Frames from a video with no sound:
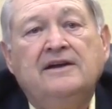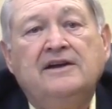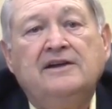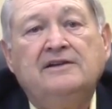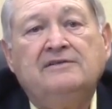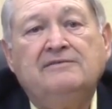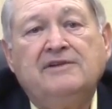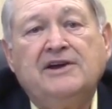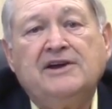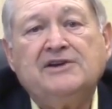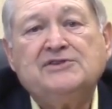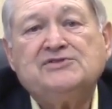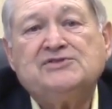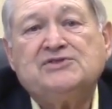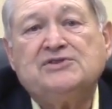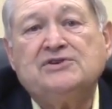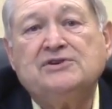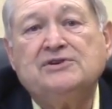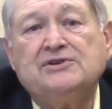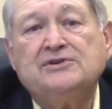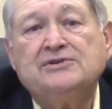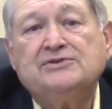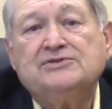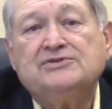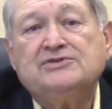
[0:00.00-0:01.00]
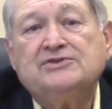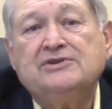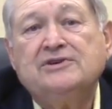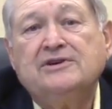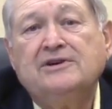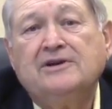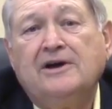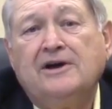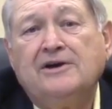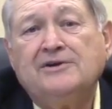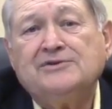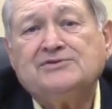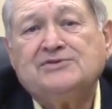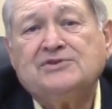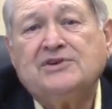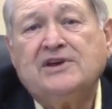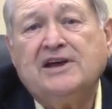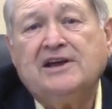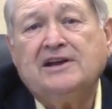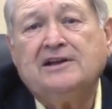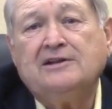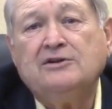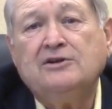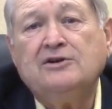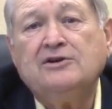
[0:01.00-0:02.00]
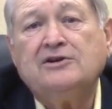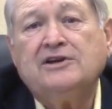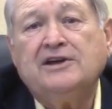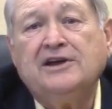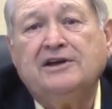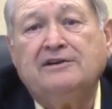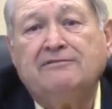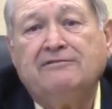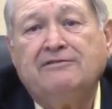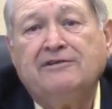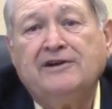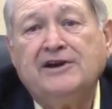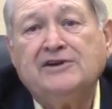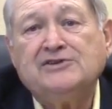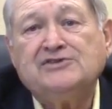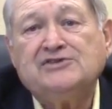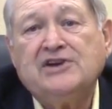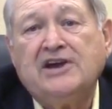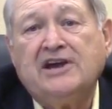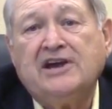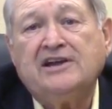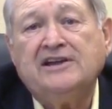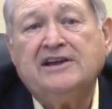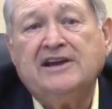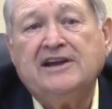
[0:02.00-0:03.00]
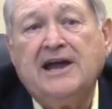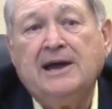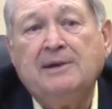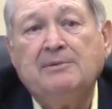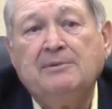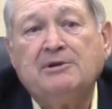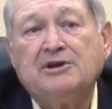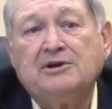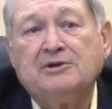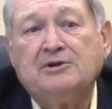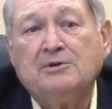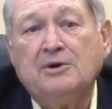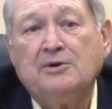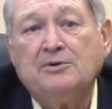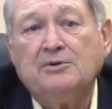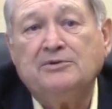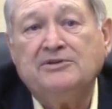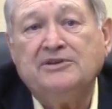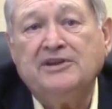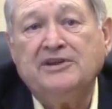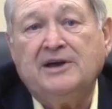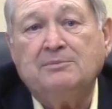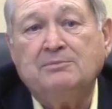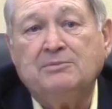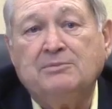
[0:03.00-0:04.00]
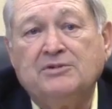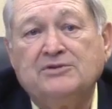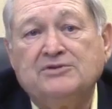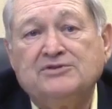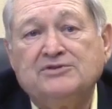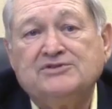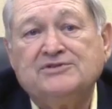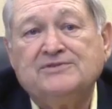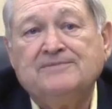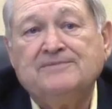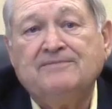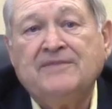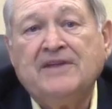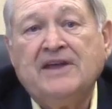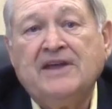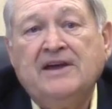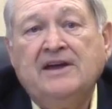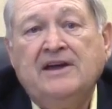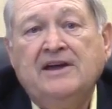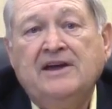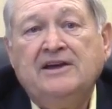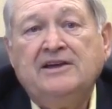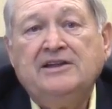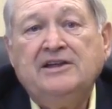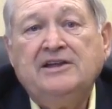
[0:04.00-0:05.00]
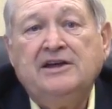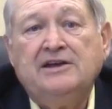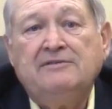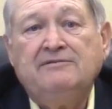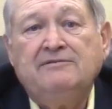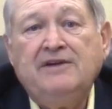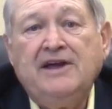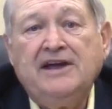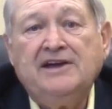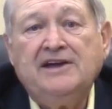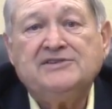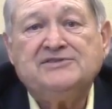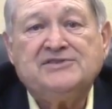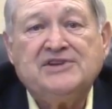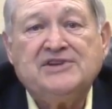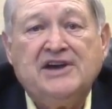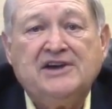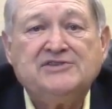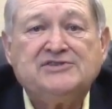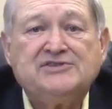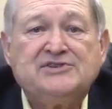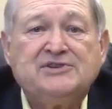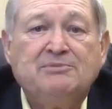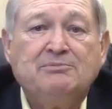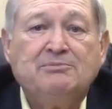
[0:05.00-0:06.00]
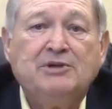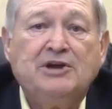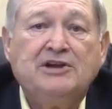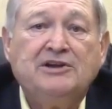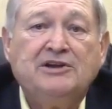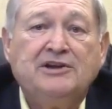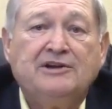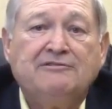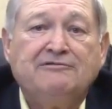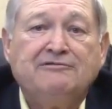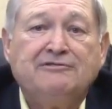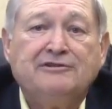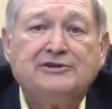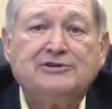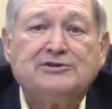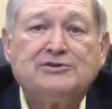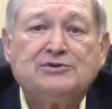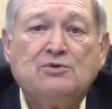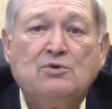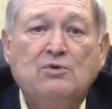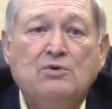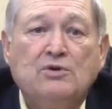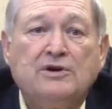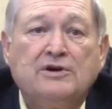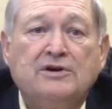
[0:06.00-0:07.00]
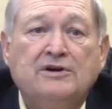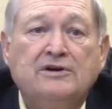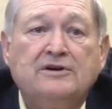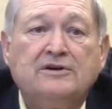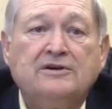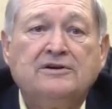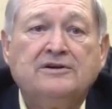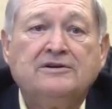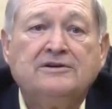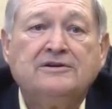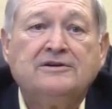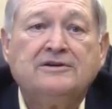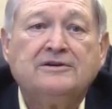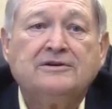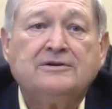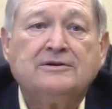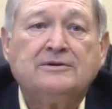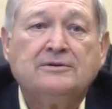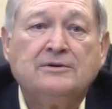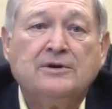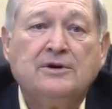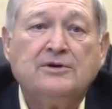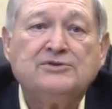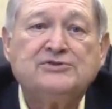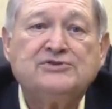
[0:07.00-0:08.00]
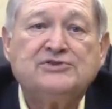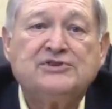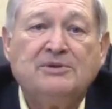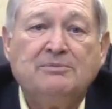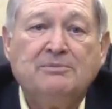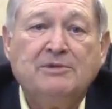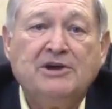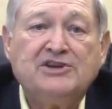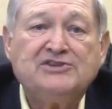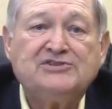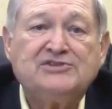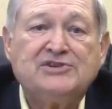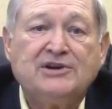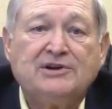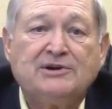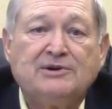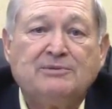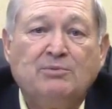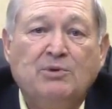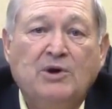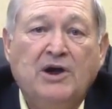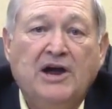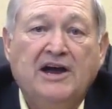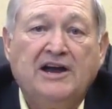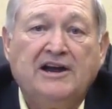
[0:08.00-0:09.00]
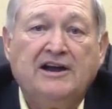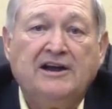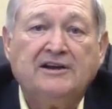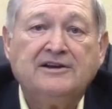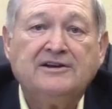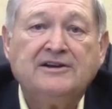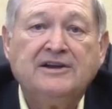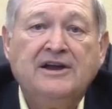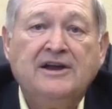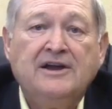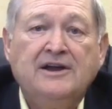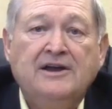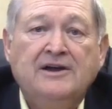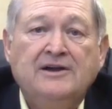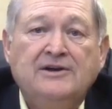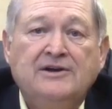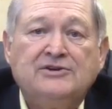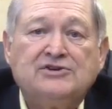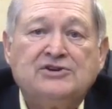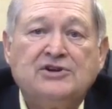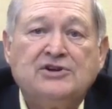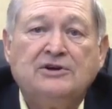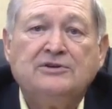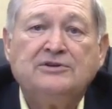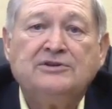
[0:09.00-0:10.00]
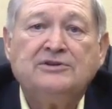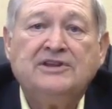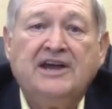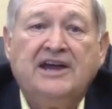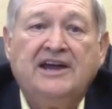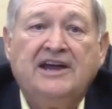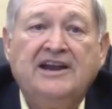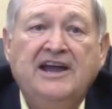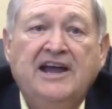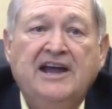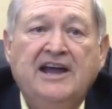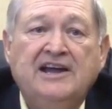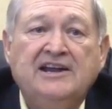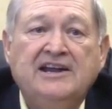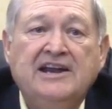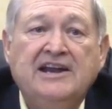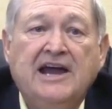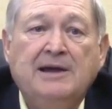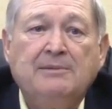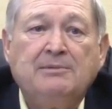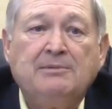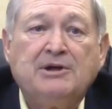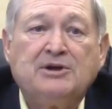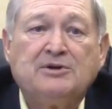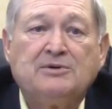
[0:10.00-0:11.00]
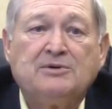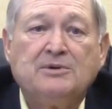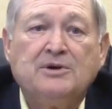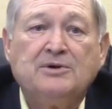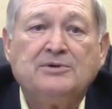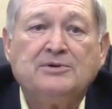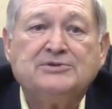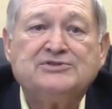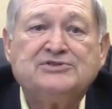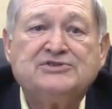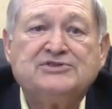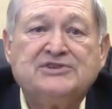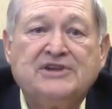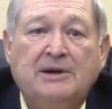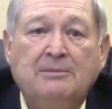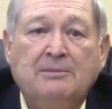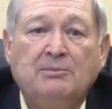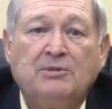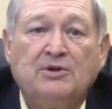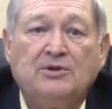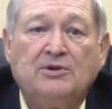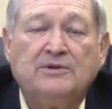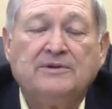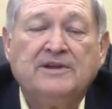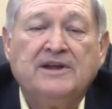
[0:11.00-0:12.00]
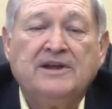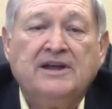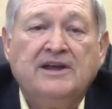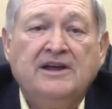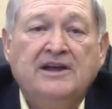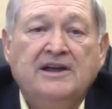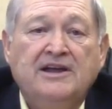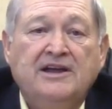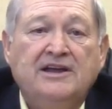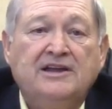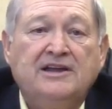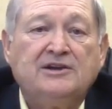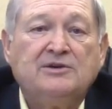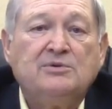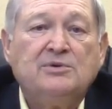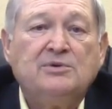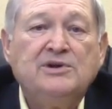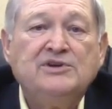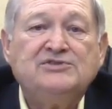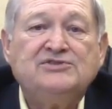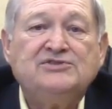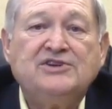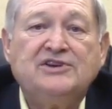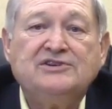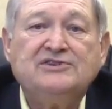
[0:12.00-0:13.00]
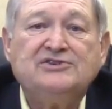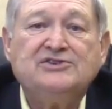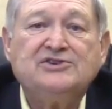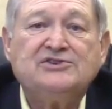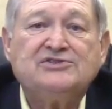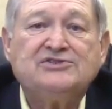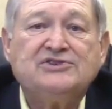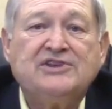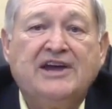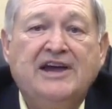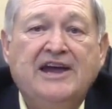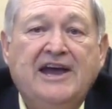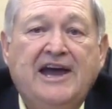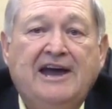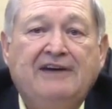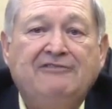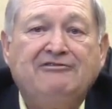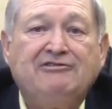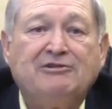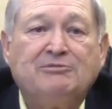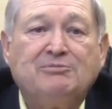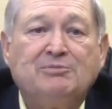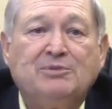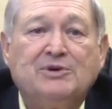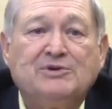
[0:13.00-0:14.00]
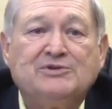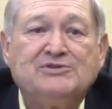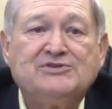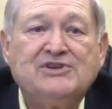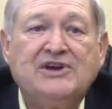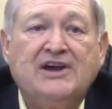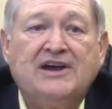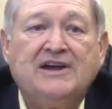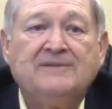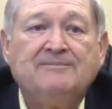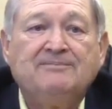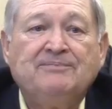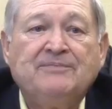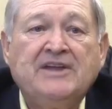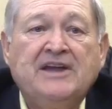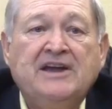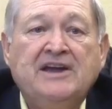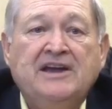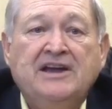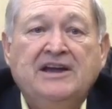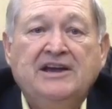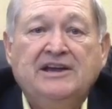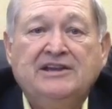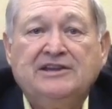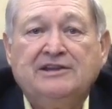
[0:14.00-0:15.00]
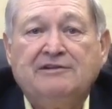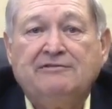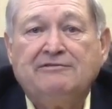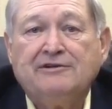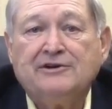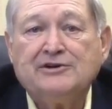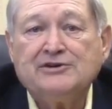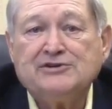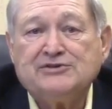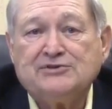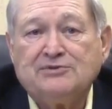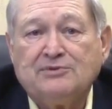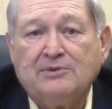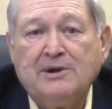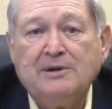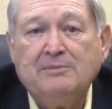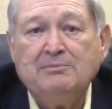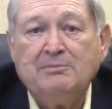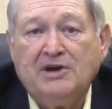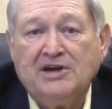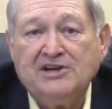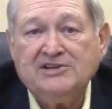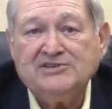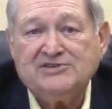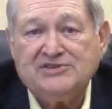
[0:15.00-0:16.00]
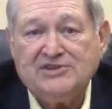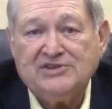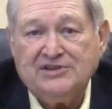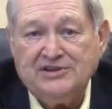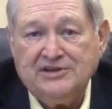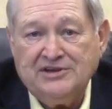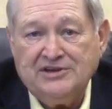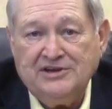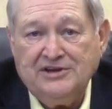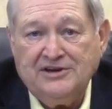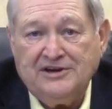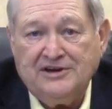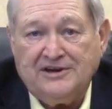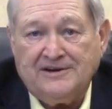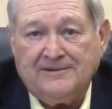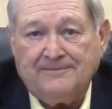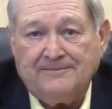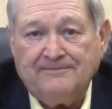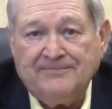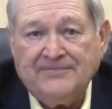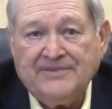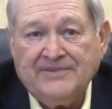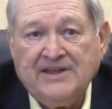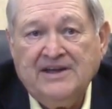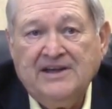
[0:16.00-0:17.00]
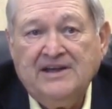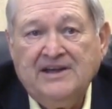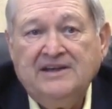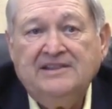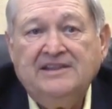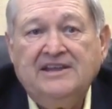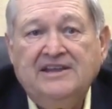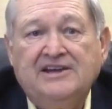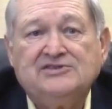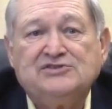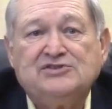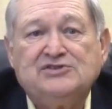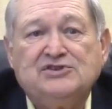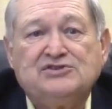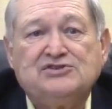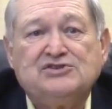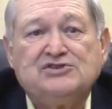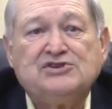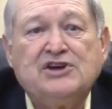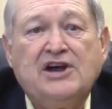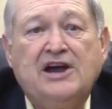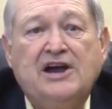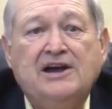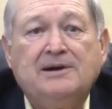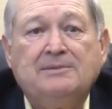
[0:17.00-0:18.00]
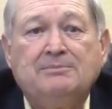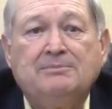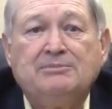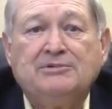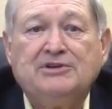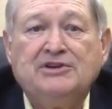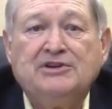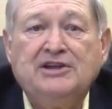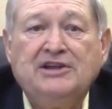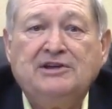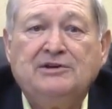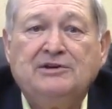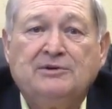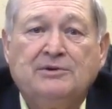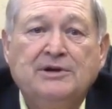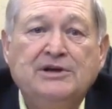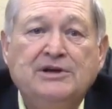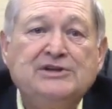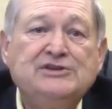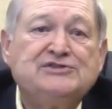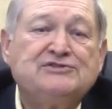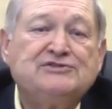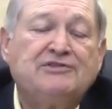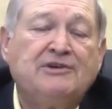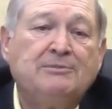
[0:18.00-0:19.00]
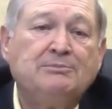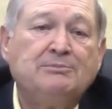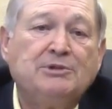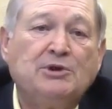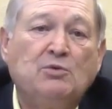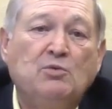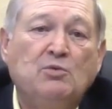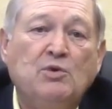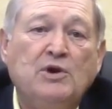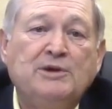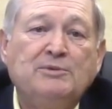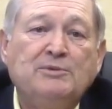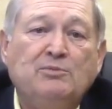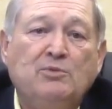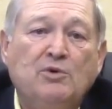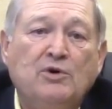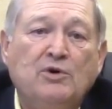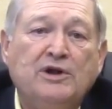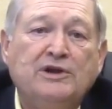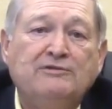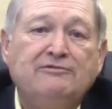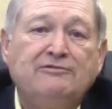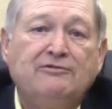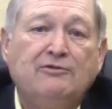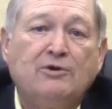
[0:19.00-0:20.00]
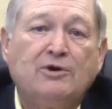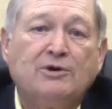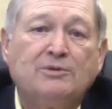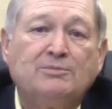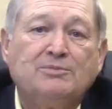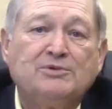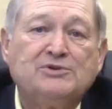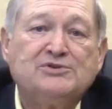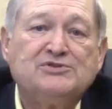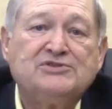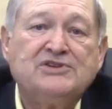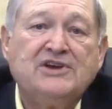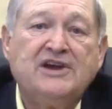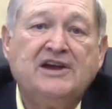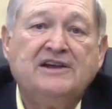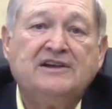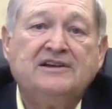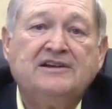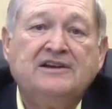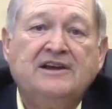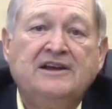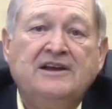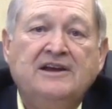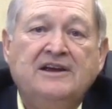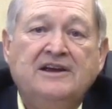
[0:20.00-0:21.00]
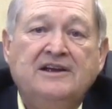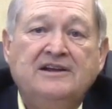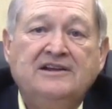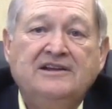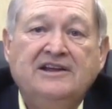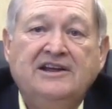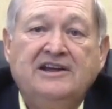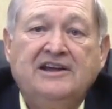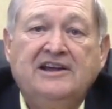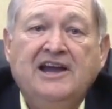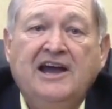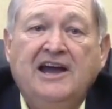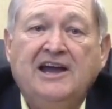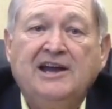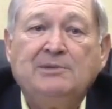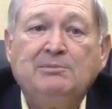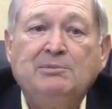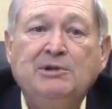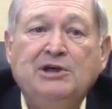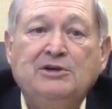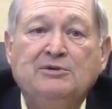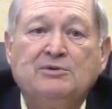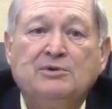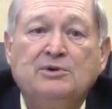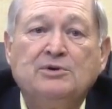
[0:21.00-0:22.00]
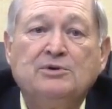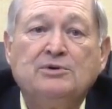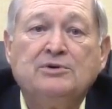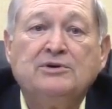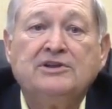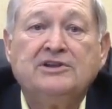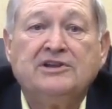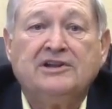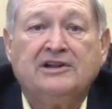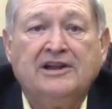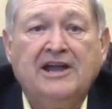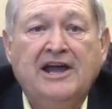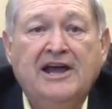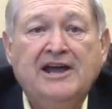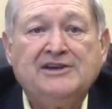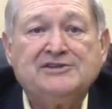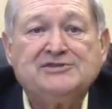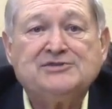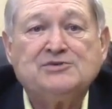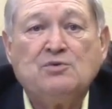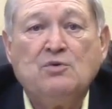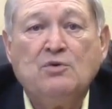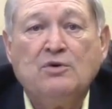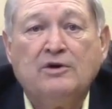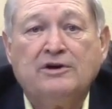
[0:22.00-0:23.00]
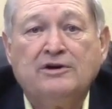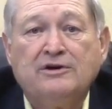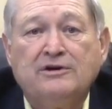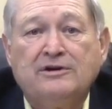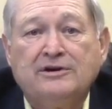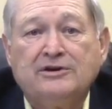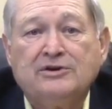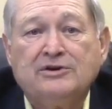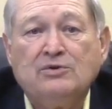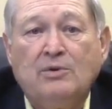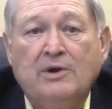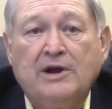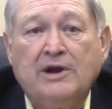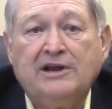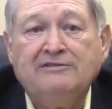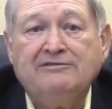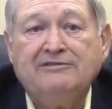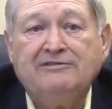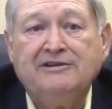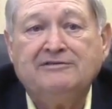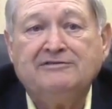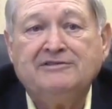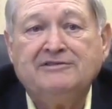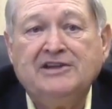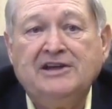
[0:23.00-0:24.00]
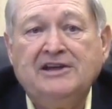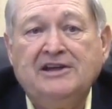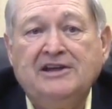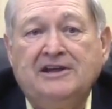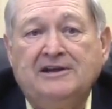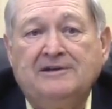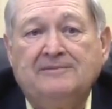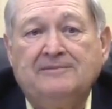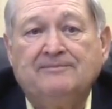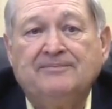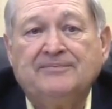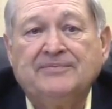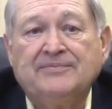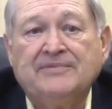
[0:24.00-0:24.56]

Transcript: Investors also got to look at fresh economic growth numbers. The advanced estimate of first quarter gross domestic product showed that economic growth stumbled, increasing just 0.5% in the first 3 months of the year. That's a sharp decrease from the 1.4% the economy grew in the last quarter of 2015.